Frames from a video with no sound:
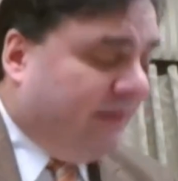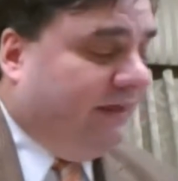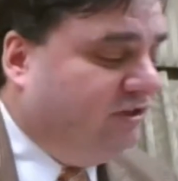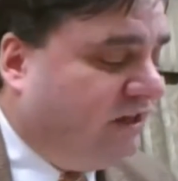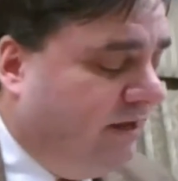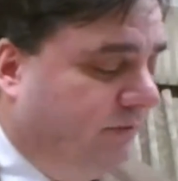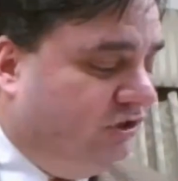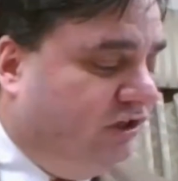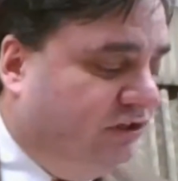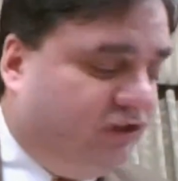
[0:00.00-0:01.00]
They say, but
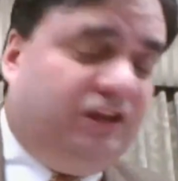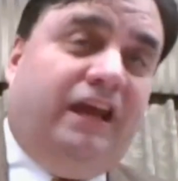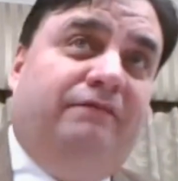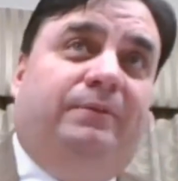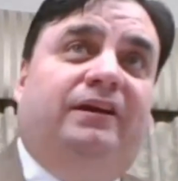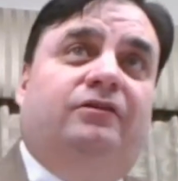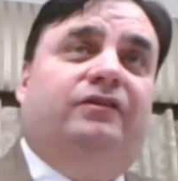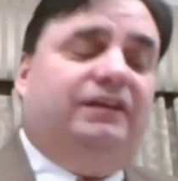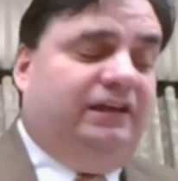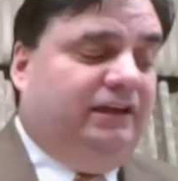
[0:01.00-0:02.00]
Jesus gave Peter
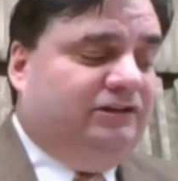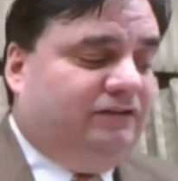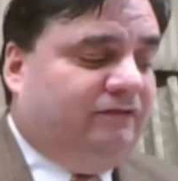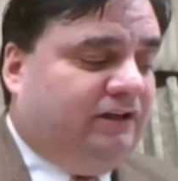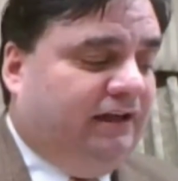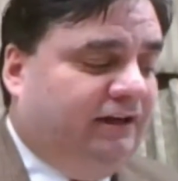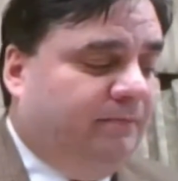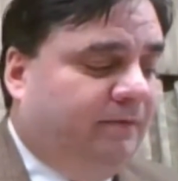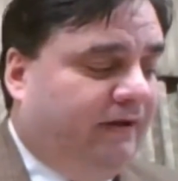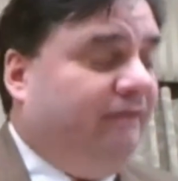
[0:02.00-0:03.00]
the keys of the
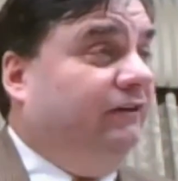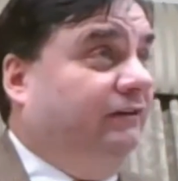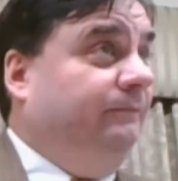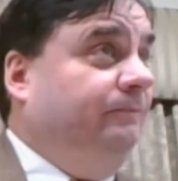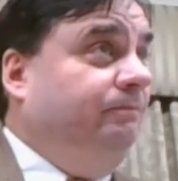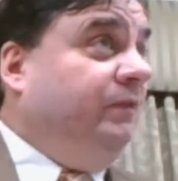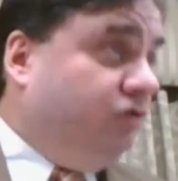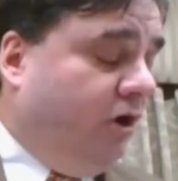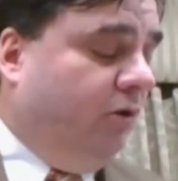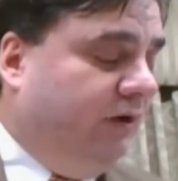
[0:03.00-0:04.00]
kingdom of heaven,
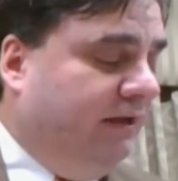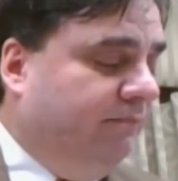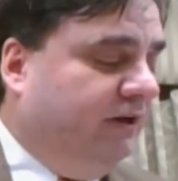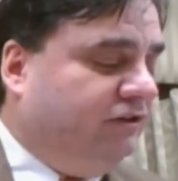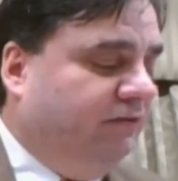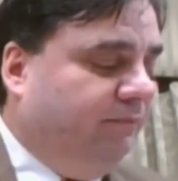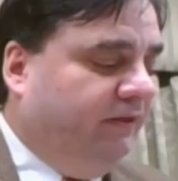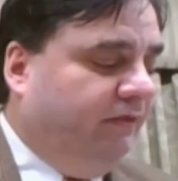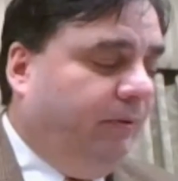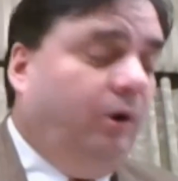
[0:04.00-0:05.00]
so he must have
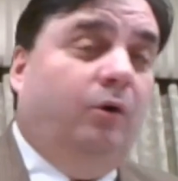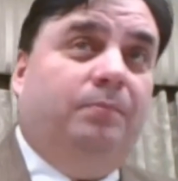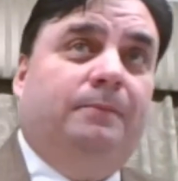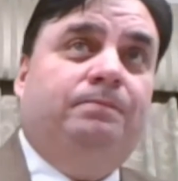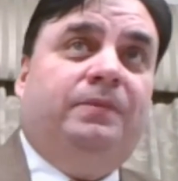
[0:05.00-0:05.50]
been the Pope.